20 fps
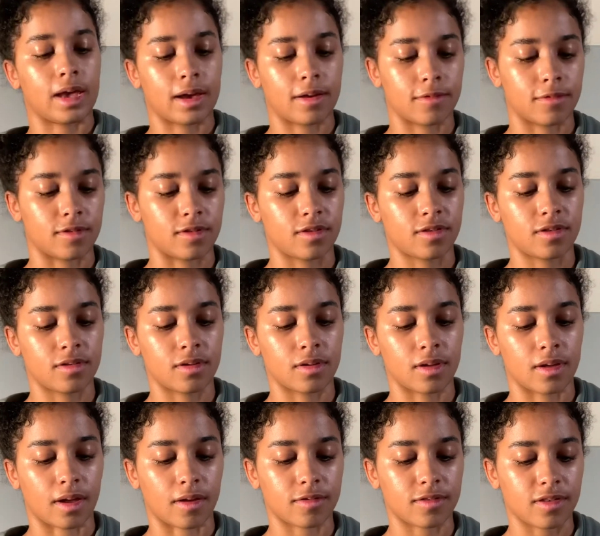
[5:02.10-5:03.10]
was
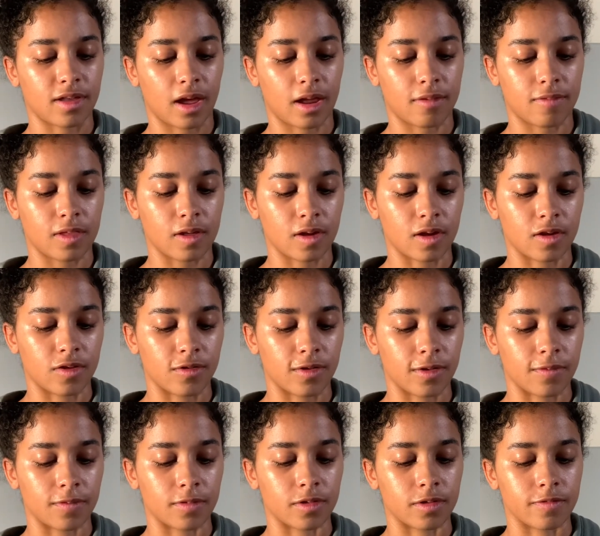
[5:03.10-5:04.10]
outside of the country
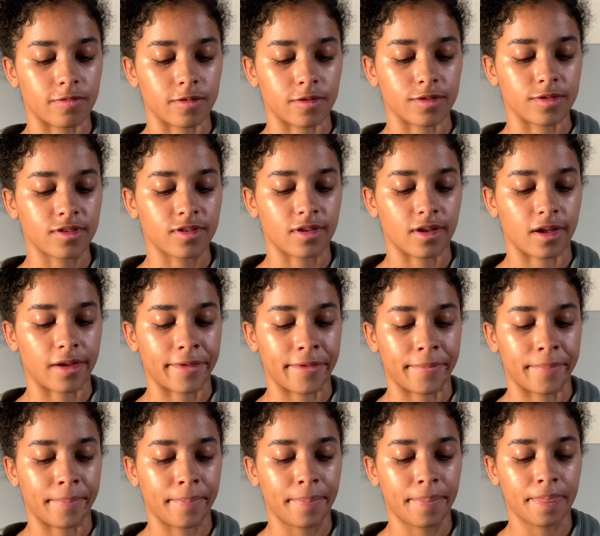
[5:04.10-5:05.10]
for the first
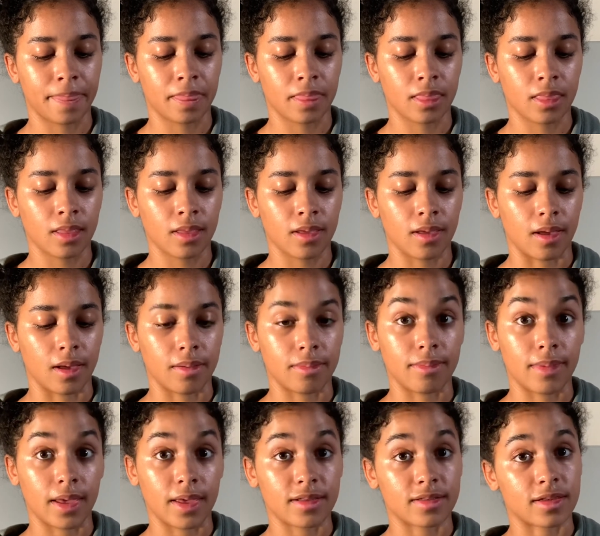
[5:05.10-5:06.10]
time.
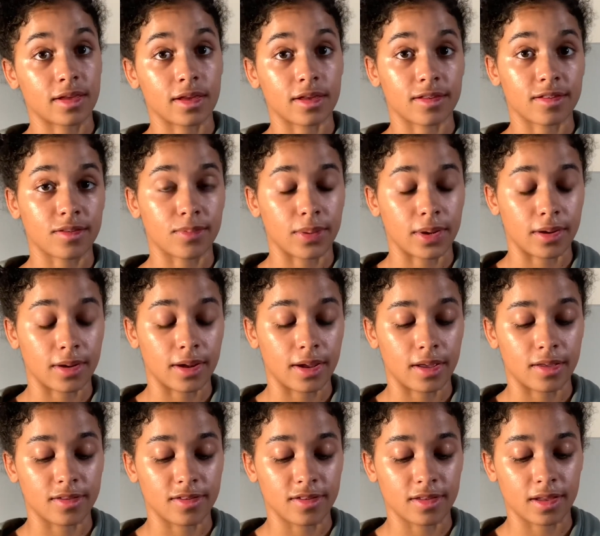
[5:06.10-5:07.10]
Amazing
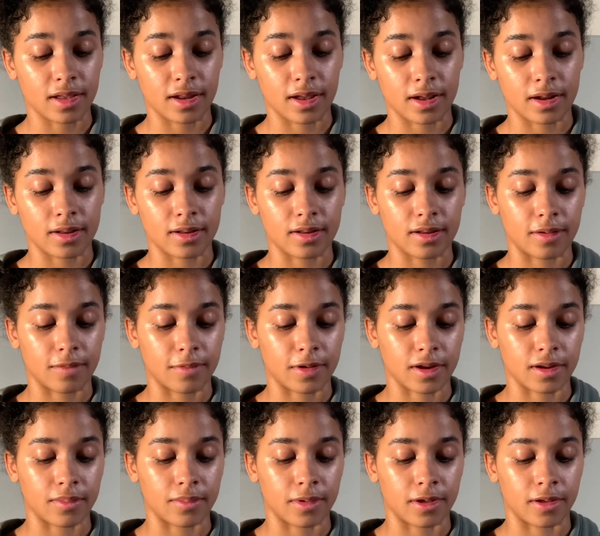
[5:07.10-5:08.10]
experience, 10 out of 10
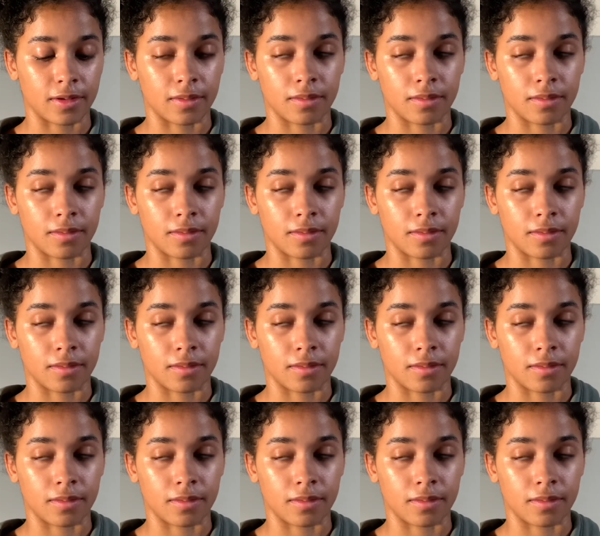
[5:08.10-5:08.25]
recommend.